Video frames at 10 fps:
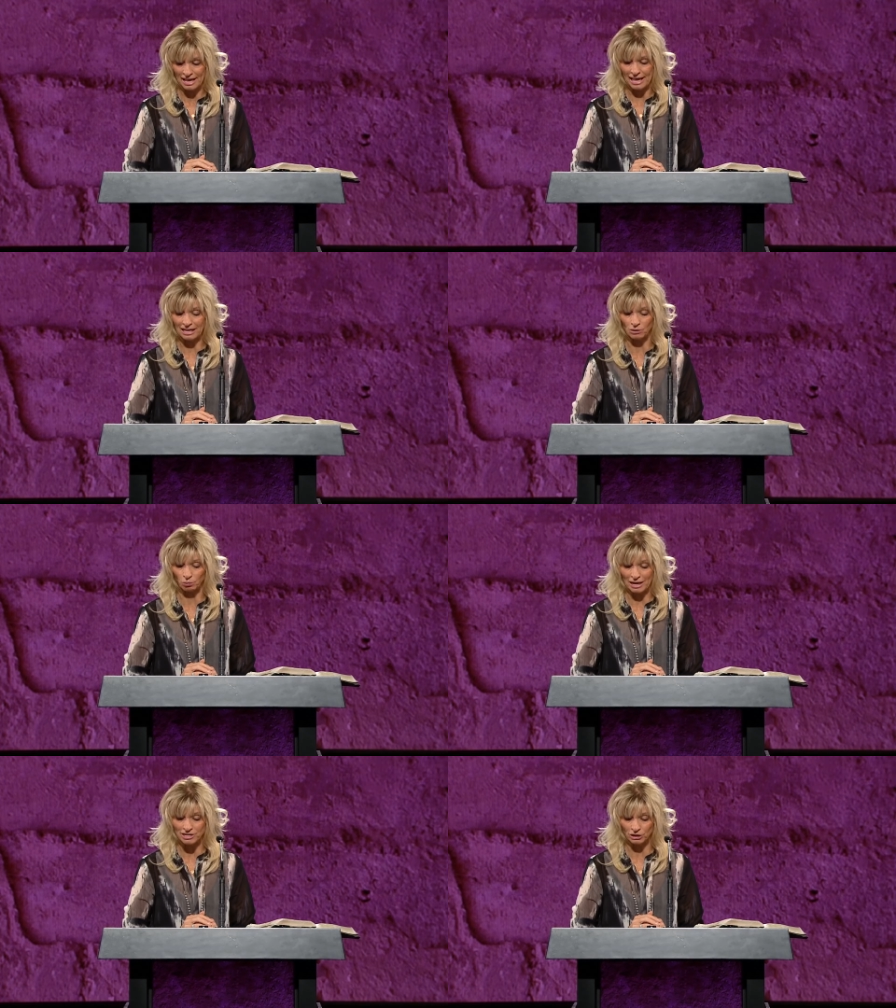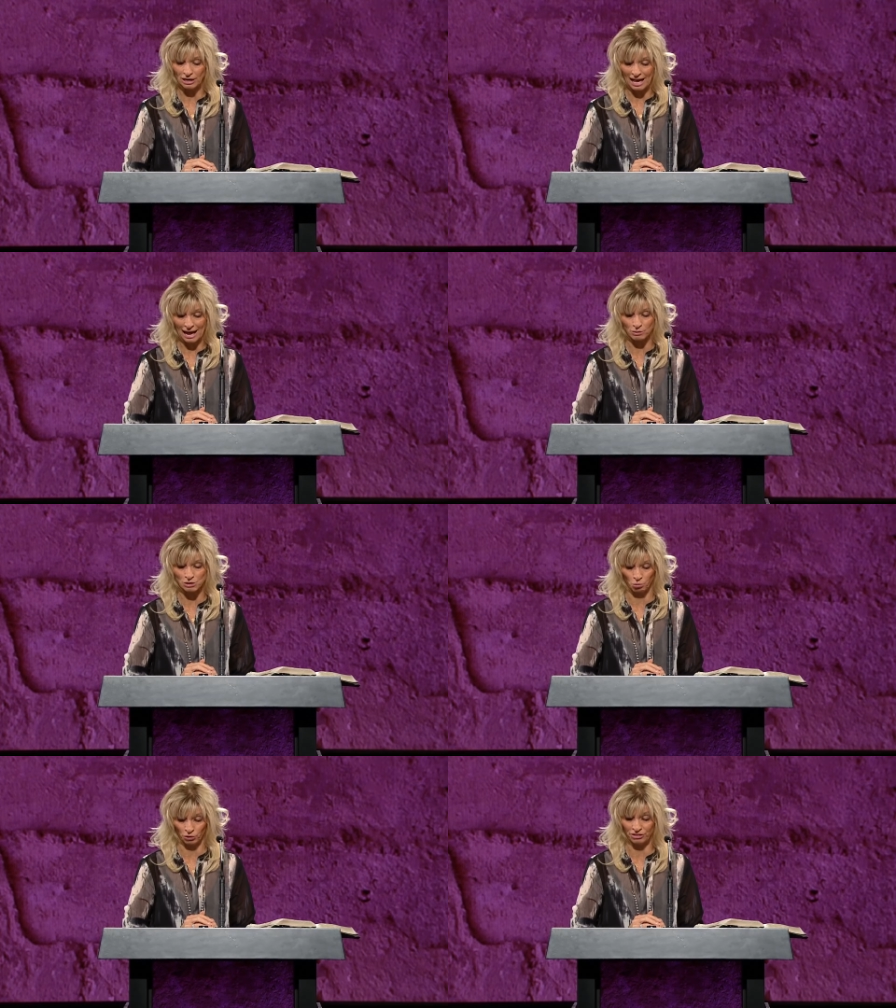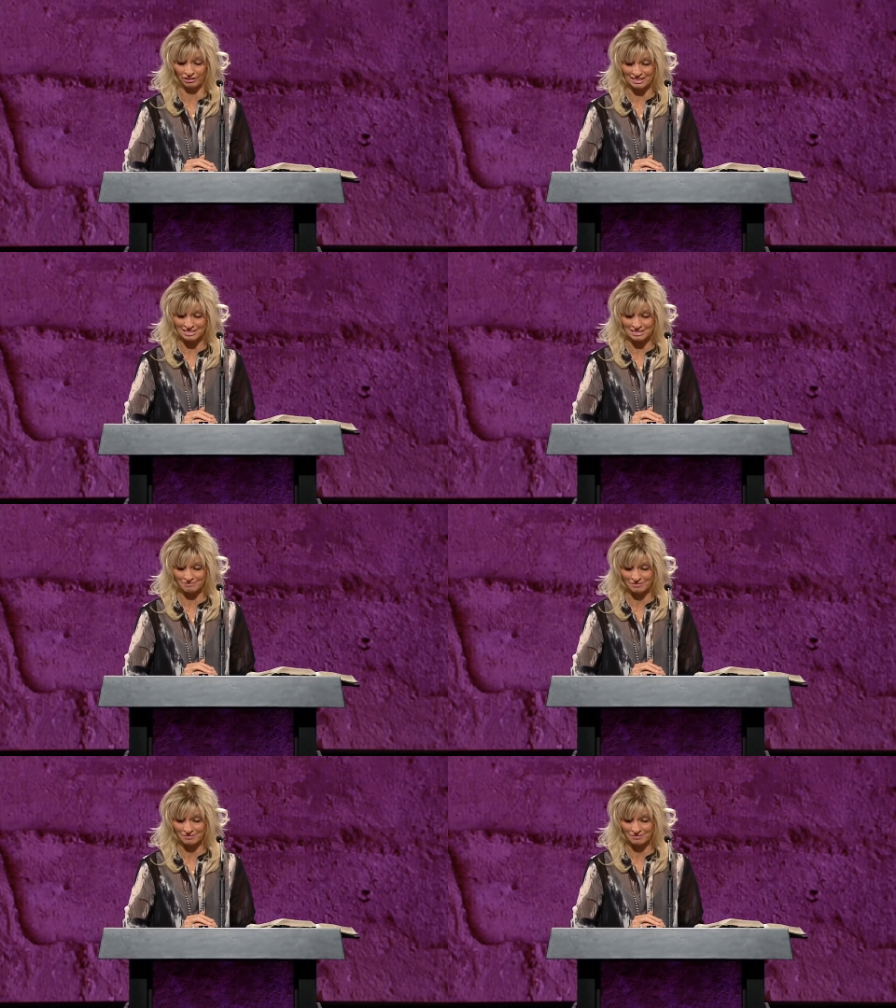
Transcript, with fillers: It can render a house worthless.